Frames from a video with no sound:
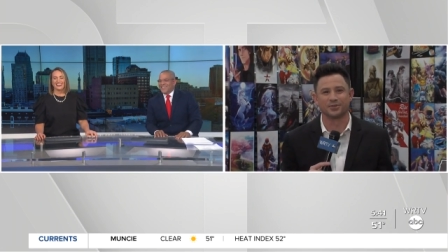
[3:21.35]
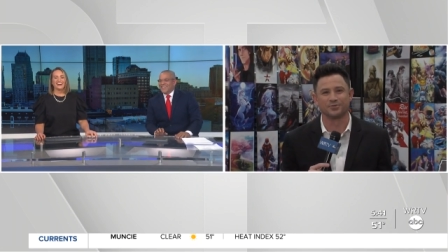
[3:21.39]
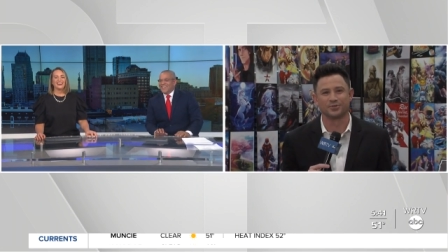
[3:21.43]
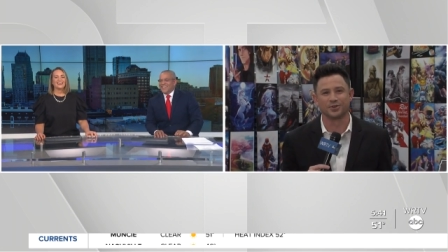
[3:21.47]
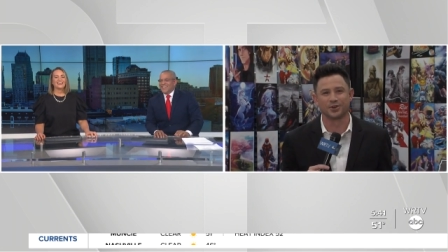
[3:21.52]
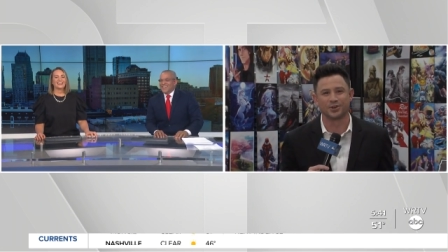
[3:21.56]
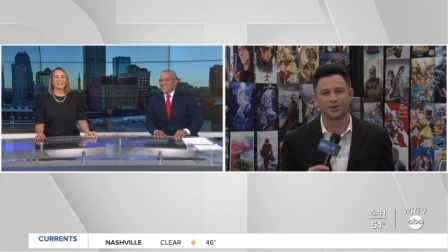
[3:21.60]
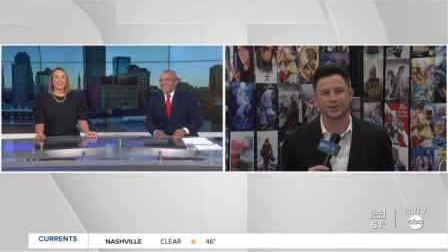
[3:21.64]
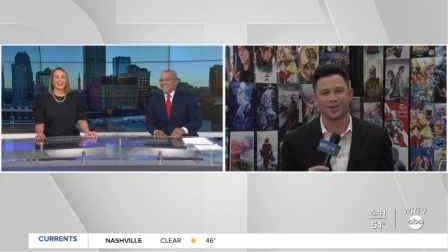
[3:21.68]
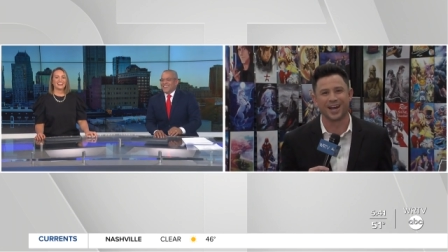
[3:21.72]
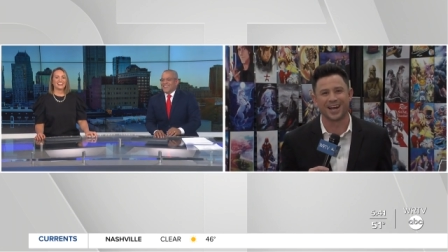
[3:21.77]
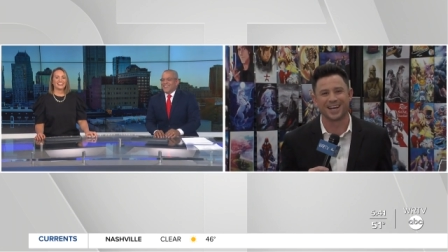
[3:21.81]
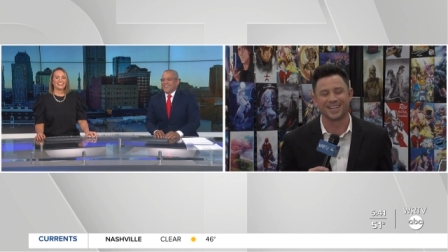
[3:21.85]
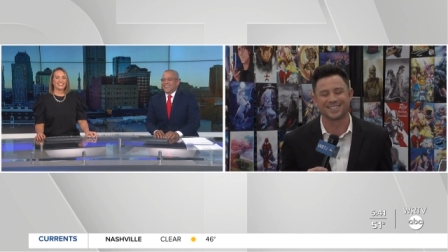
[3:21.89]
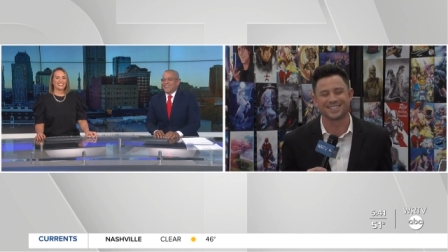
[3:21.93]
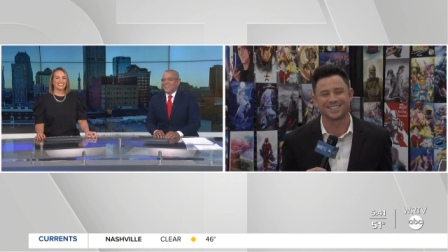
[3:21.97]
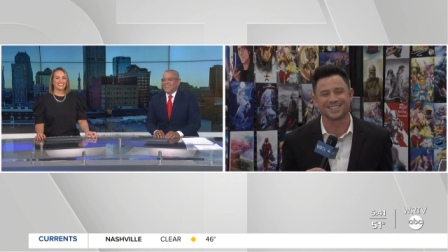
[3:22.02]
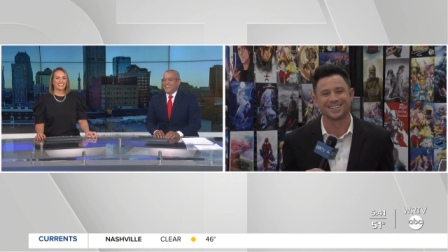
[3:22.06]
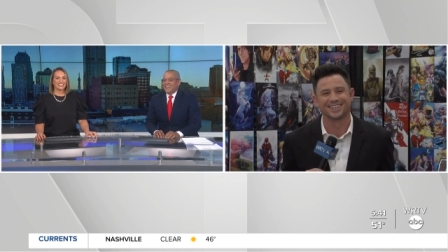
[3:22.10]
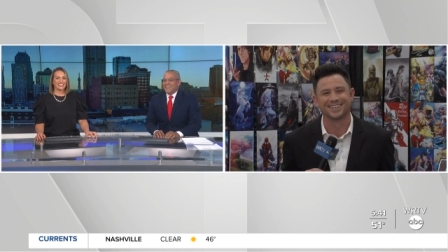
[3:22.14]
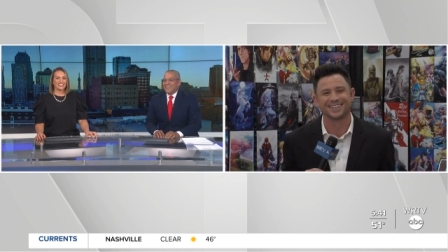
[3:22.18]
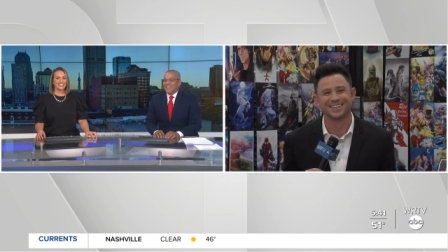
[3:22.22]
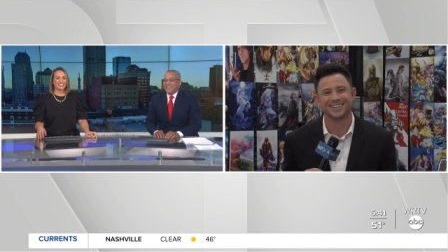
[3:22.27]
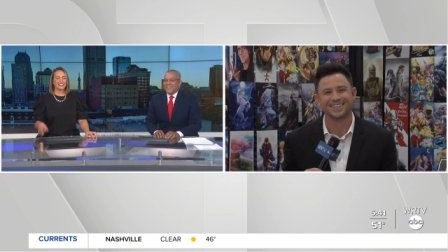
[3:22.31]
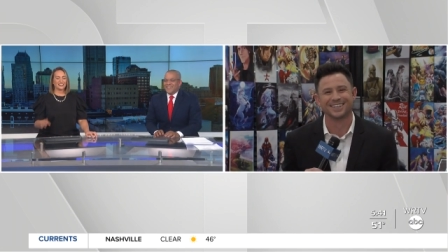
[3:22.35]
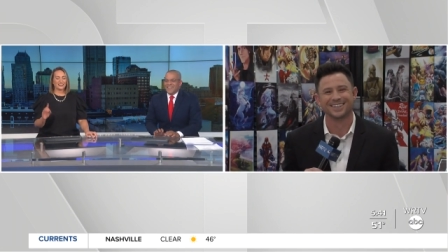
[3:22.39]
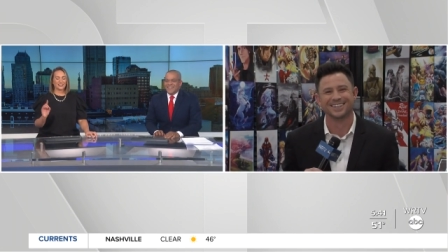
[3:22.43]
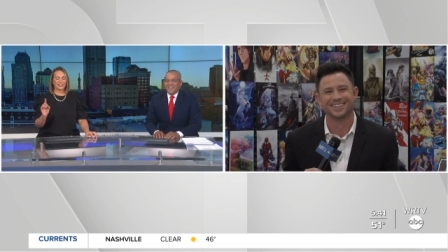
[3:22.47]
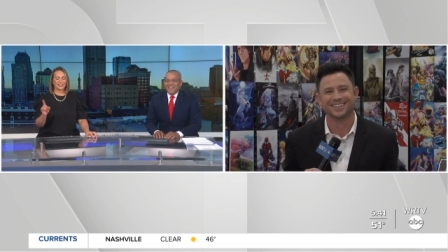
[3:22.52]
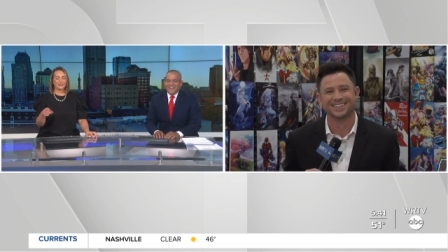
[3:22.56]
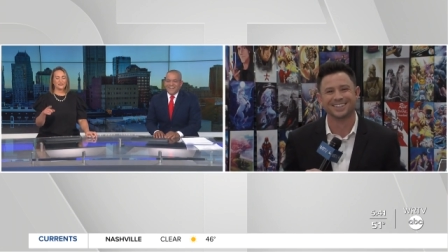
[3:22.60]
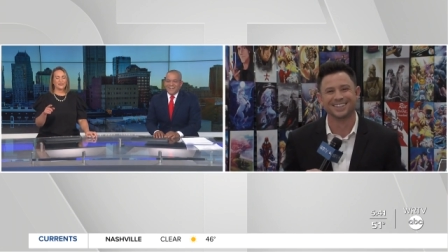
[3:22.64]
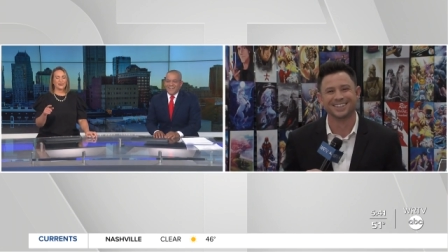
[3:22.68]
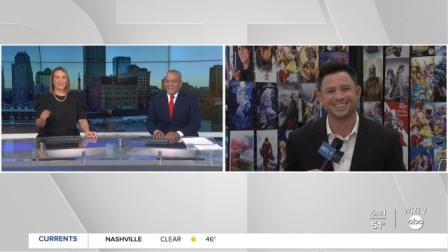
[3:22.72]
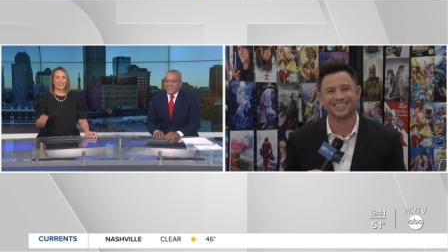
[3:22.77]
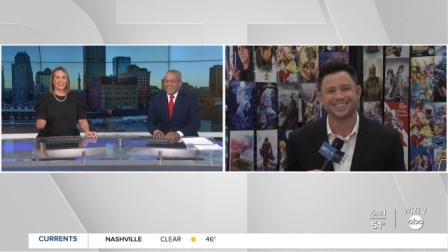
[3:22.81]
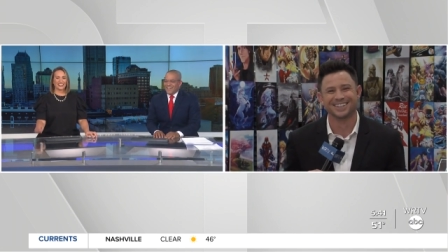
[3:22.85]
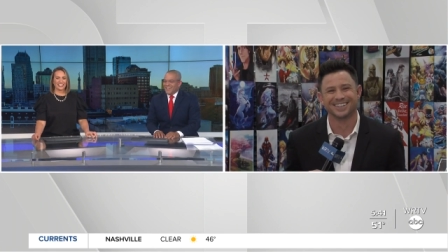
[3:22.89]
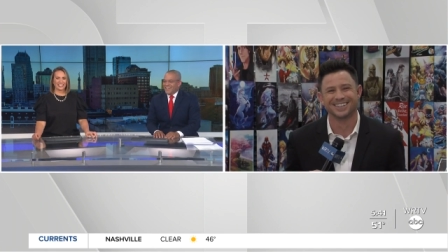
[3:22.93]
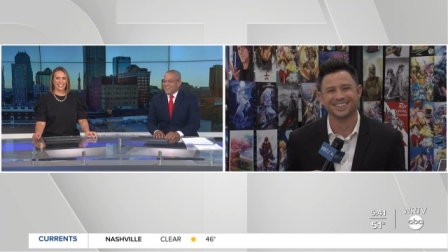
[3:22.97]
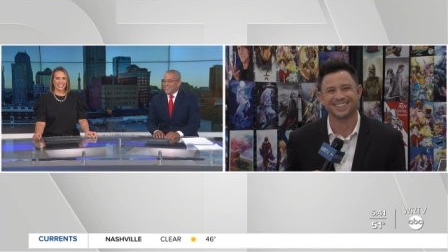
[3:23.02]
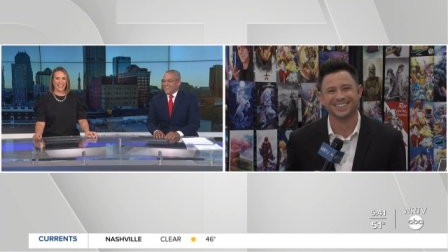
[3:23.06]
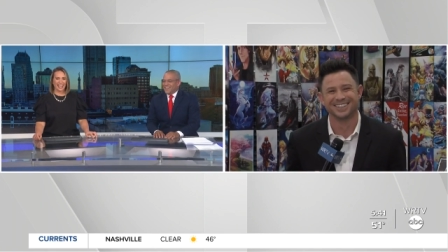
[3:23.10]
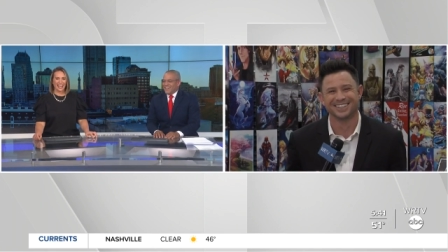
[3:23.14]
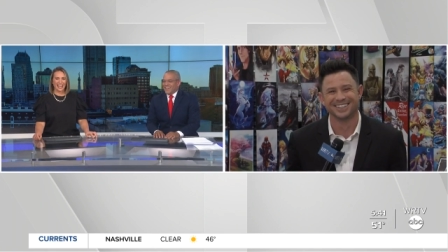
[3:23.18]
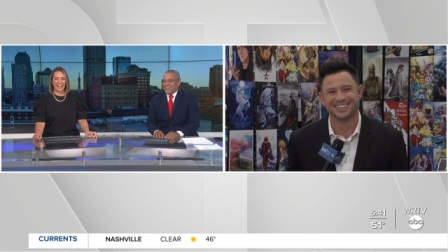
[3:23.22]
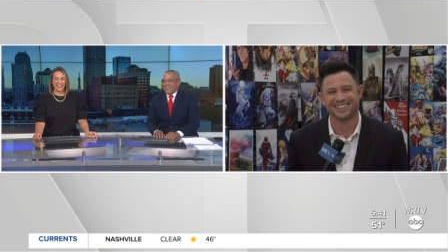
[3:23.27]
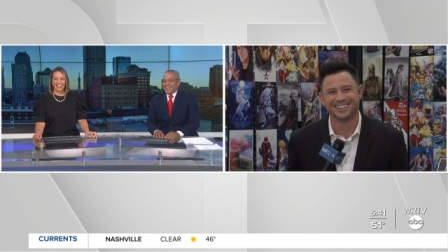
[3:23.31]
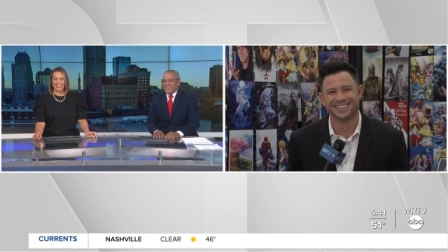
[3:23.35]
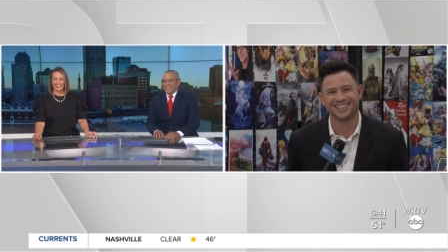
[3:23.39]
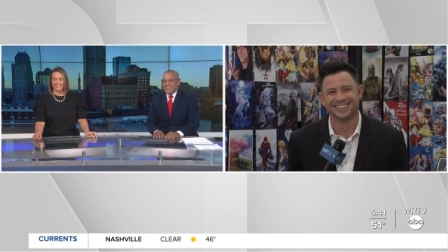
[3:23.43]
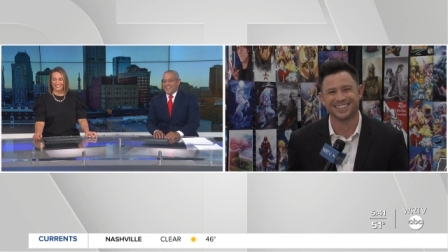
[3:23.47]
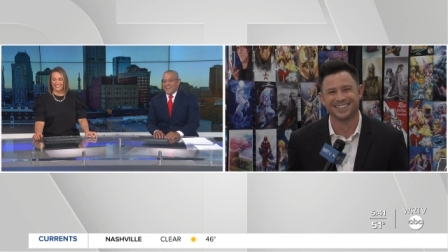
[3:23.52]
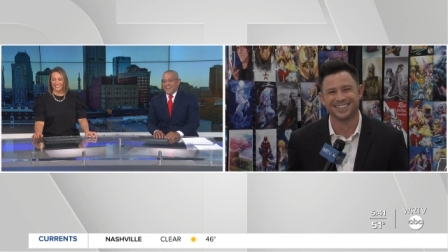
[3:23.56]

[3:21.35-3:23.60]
for you guys. Uh, you, you, work on that, Adam.